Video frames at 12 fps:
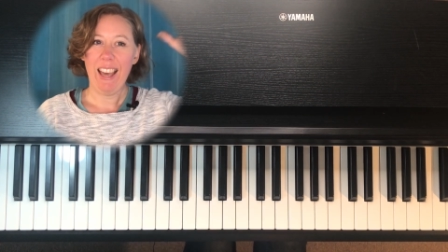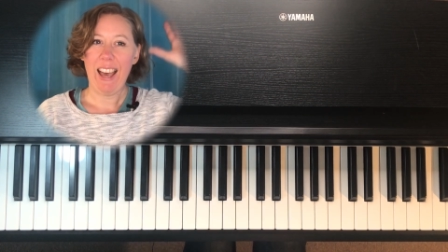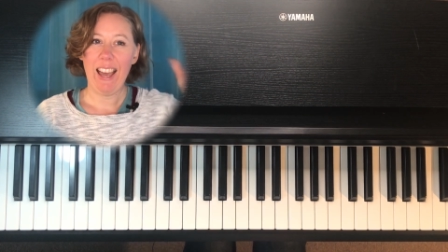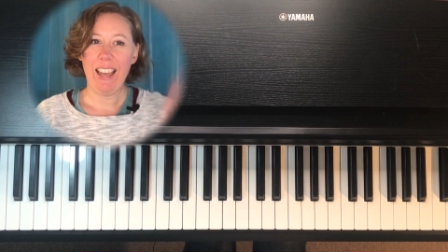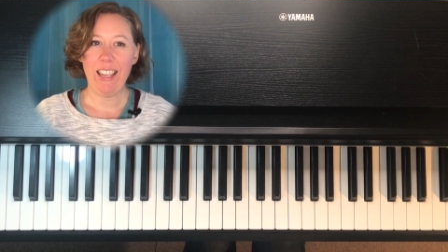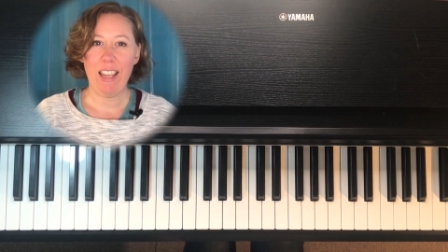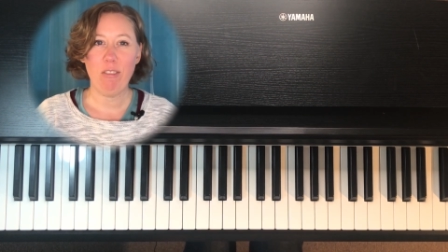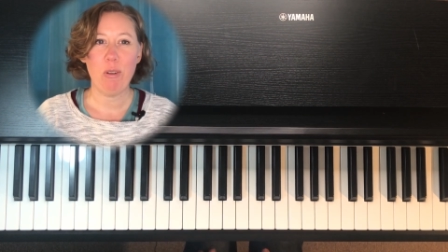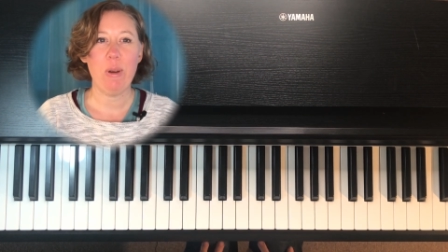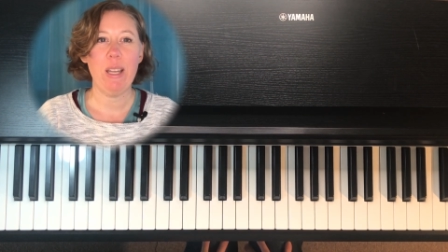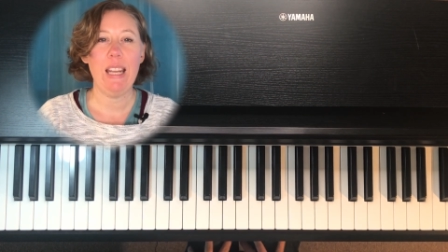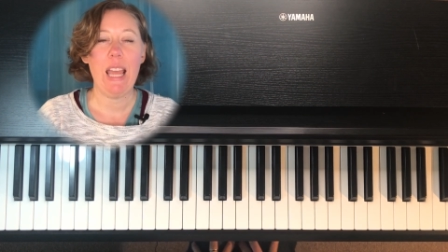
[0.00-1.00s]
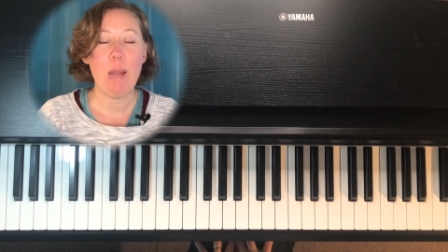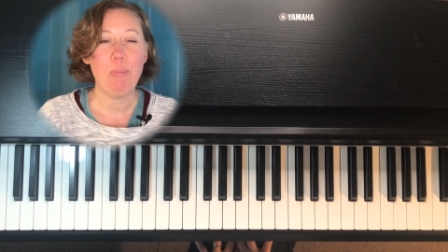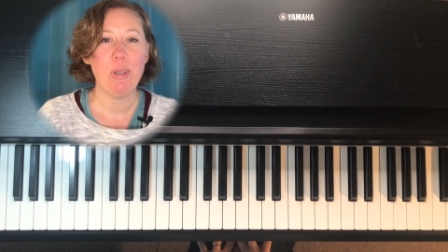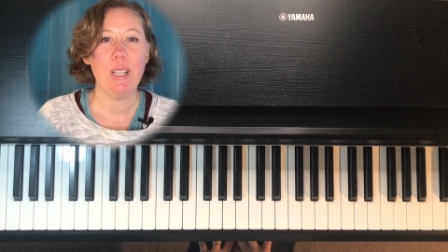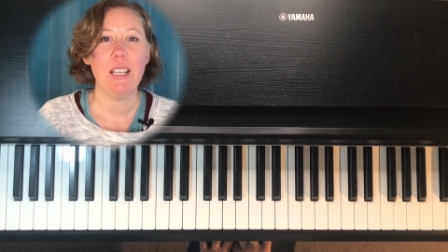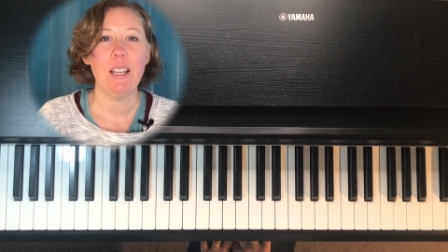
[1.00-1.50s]
Hi everyone,
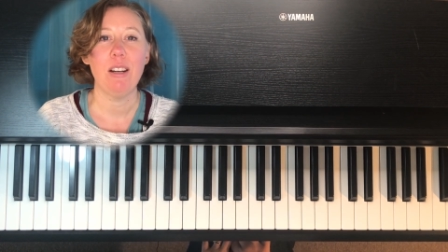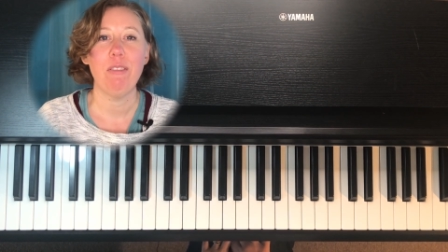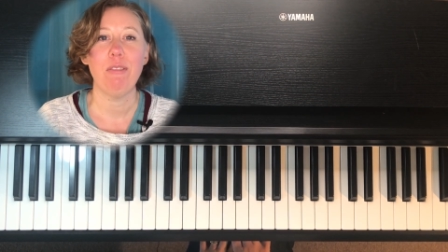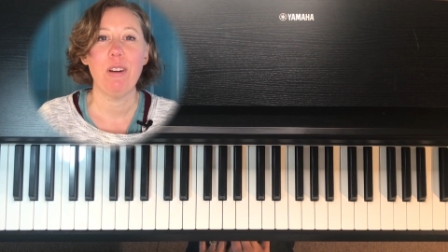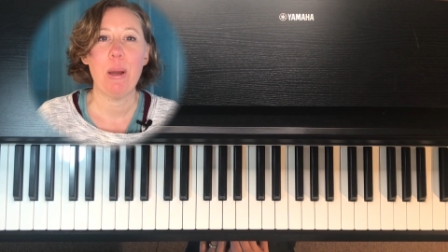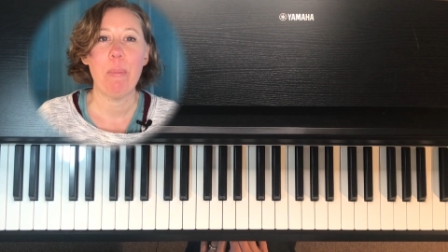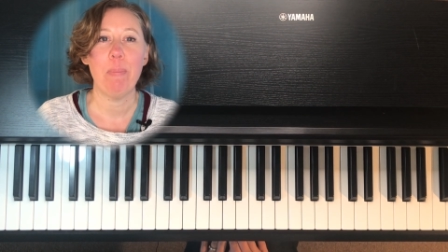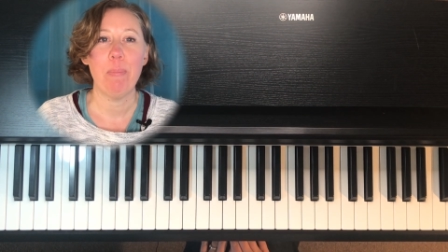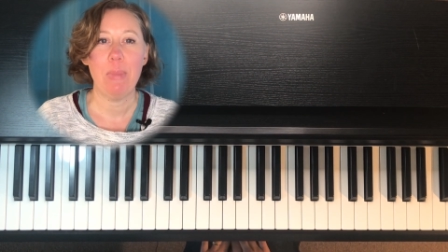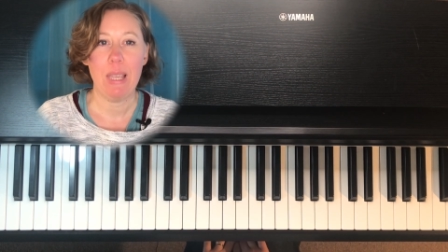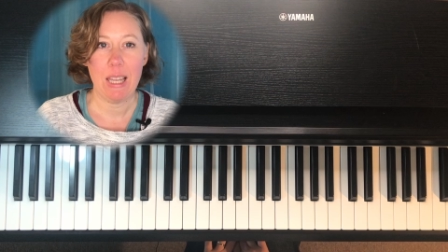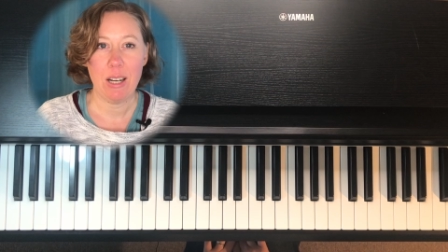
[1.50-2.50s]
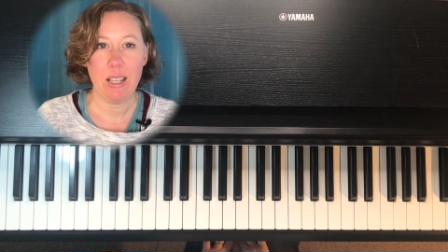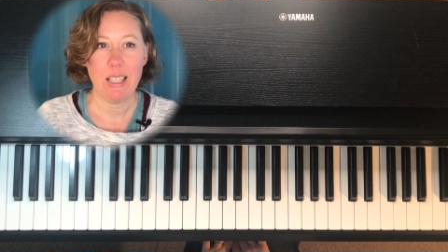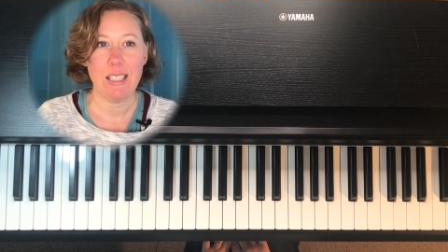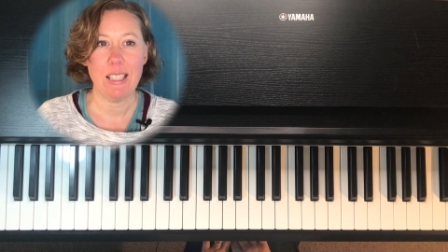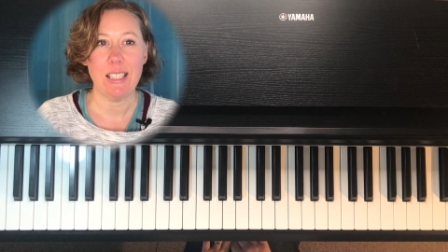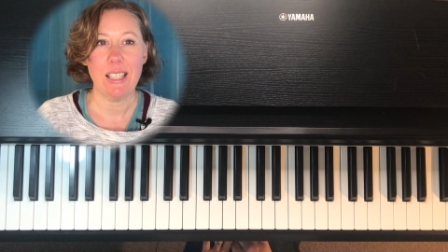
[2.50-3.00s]
April here from Piano
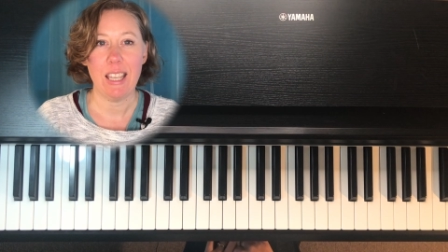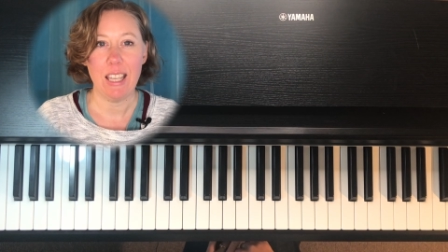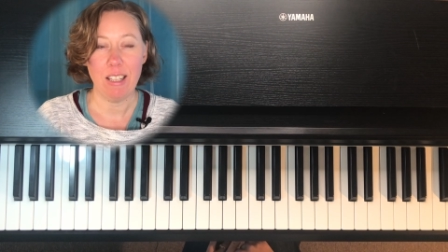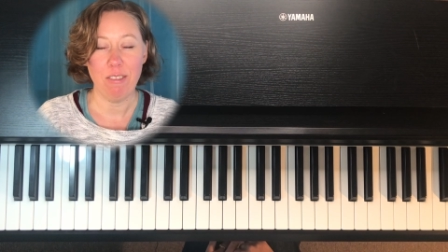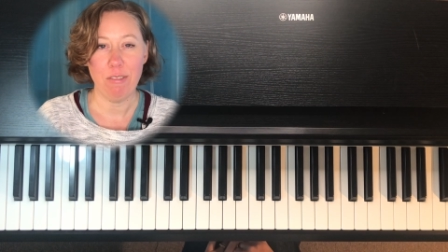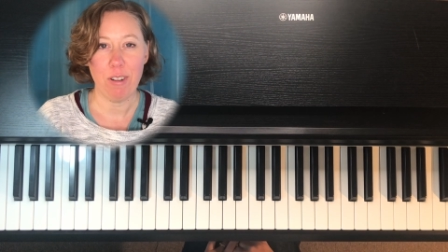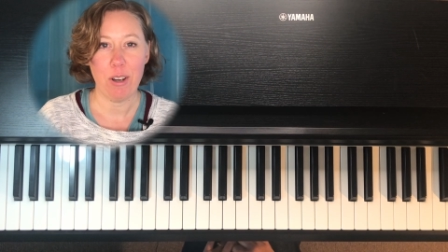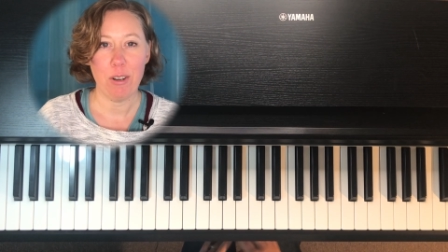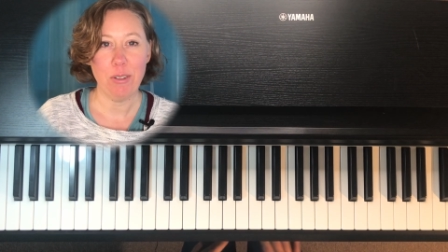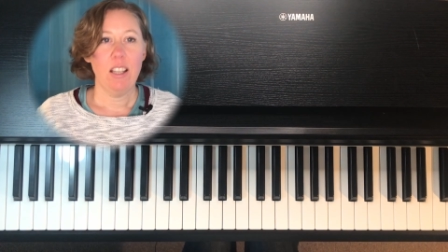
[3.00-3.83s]
Lessons Info.